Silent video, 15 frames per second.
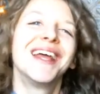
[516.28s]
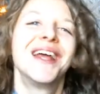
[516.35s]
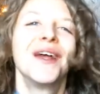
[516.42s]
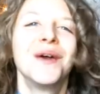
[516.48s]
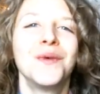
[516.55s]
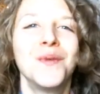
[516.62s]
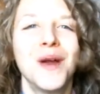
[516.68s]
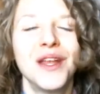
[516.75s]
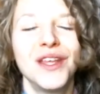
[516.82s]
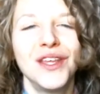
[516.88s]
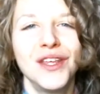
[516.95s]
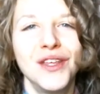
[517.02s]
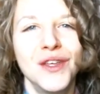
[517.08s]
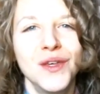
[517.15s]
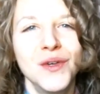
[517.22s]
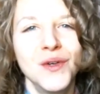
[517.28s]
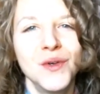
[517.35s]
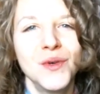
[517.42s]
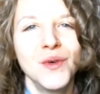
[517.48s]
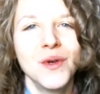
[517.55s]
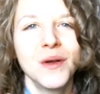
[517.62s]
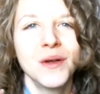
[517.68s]
When
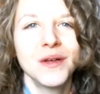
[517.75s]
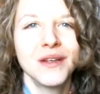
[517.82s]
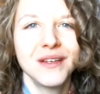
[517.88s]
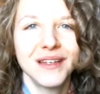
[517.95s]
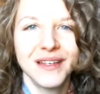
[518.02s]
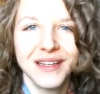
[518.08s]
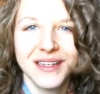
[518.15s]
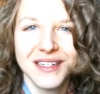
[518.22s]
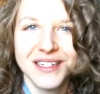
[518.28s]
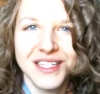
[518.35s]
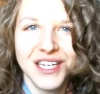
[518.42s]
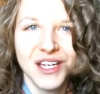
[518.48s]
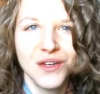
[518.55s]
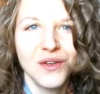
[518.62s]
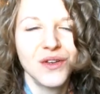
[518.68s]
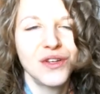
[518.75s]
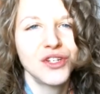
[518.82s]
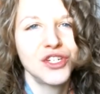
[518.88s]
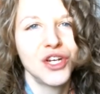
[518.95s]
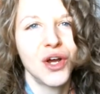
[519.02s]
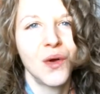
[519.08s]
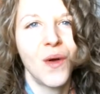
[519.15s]
you continue to
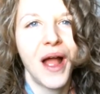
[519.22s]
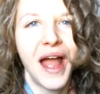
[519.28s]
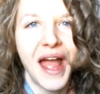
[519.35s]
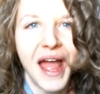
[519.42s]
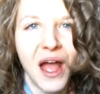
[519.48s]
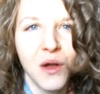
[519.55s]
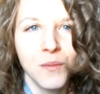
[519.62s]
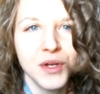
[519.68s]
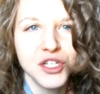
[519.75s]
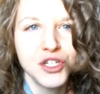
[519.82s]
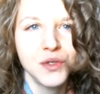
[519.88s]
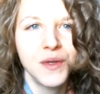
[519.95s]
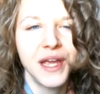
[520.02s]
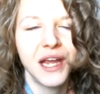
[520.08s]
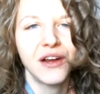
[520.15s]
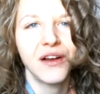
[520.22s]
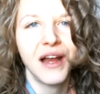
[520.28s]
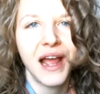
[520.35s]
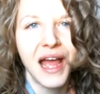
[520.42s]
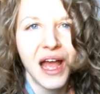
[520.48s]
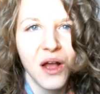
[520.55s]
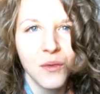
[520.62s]
show how much you care and
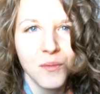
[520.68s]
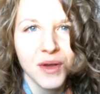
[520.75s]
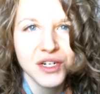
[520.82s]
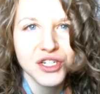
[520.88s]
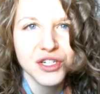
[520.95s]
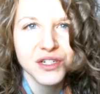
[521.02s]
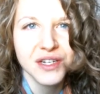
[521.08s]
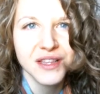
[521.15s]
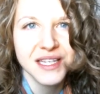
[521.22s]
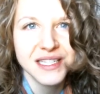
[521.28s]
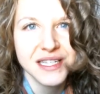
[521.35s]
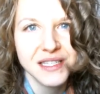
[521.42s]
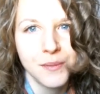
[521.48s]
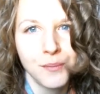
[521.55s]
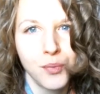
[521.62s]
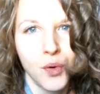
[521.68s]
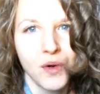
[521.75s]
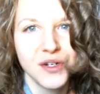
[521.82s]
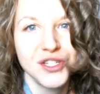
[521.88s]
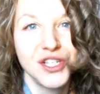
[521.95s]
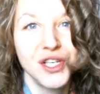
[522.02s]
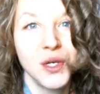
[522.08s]
how much this is
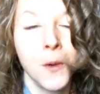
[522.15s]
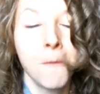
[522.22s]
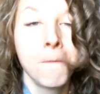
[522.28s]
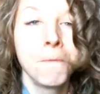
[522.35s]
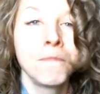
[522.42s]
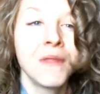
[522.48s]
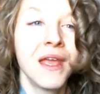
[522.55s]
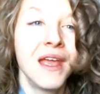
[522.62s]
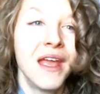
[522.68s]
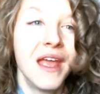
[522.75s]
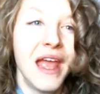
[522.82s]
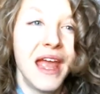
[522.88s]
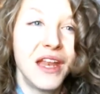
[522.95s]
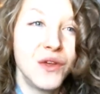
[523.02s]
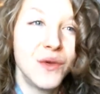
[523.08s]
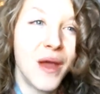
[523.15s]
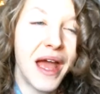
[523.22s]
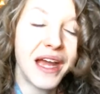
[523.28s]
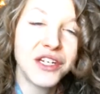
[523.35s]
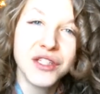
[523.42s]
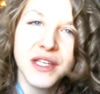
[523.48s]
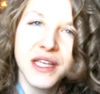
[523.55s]
important to you. And you
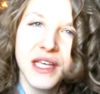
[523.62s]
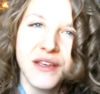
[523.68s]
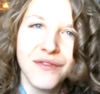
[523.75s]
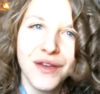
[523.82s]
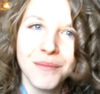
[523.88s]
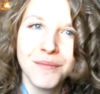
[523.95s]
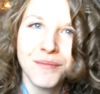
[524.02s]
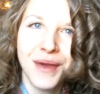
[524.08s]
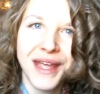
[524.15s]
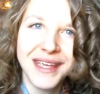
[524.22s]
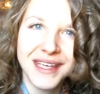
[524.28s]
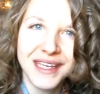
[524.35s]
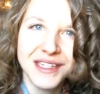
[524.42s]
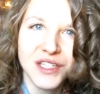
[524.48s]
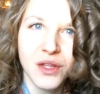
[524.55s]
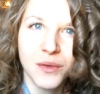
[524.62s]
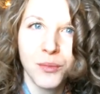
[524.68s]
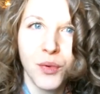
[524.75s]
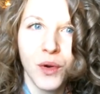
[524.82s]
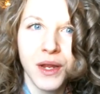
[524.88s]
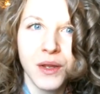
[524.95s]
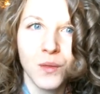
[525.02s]
actually even might get to the
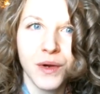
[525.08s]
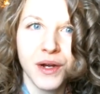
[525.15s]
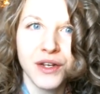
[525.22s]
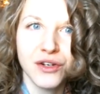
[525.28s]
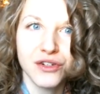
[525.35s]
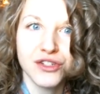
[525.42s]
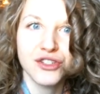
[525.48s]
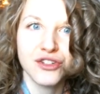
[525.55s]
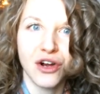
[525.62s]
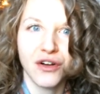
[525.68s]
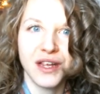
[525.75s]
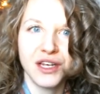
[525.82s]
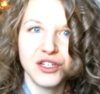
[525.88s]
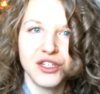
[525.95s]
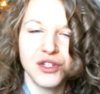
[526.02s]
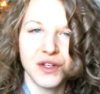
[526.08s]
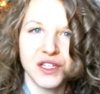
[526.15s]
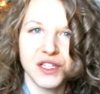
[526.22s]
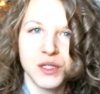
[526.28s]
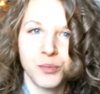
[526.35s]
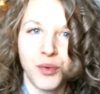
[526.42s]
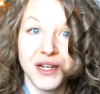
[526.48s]
point where you're starting to
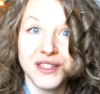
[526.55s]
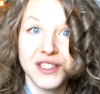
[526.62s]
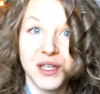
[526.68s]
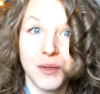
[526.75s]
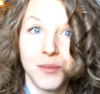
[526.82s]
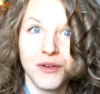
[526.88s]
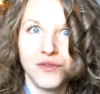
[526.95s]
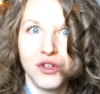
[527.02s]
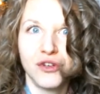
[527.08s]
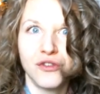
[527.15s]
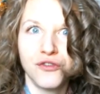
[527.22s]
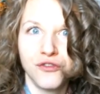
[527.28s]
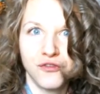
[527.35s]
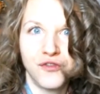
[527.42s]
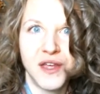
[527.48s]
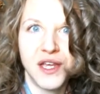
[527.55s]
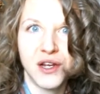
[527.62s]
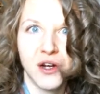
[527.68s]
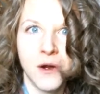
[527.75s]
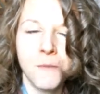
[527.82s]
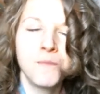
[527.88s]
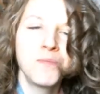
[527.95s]
express some of your
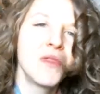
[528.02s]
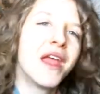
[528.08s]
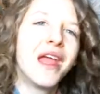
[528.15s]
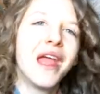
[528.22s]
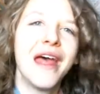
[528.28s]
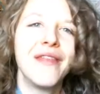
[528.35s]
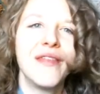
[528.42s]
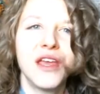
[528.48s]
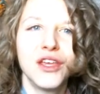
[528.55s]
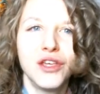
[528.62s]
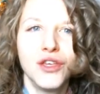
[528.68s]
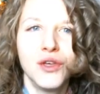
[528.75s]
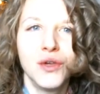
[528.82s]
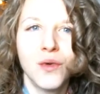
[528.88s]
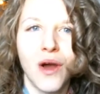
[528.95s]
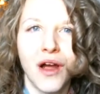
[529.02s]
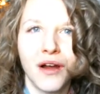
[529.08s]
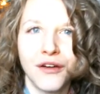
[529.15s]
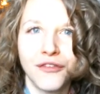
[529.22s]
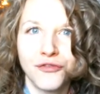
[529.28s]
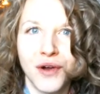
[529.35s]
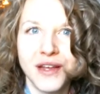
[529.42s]
fear and that you
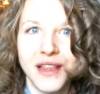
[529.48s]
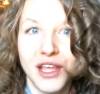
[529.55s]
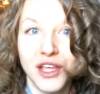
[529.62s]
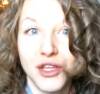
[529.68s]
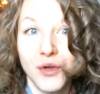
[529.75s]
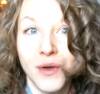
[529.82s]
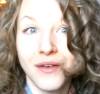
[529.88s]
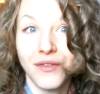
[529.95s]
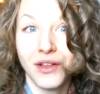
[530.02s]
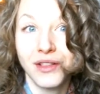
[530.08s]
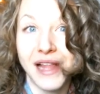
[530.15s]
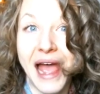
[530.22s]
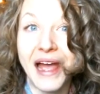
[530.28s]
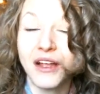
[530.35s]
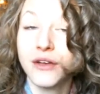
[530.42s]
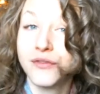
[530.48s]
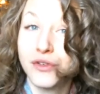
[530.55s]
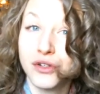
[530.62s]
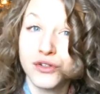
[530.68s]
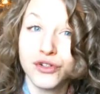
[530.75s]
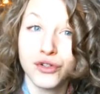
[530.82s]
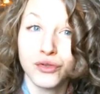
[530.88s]
are afraid that you have a lack of
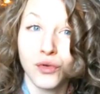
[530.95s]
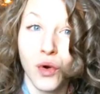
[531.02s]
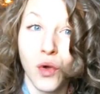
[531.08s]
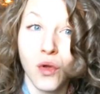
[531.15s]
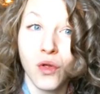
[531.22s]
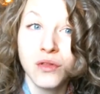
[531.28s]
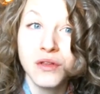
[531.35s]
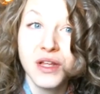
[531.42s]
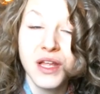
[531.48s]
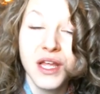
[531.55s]
control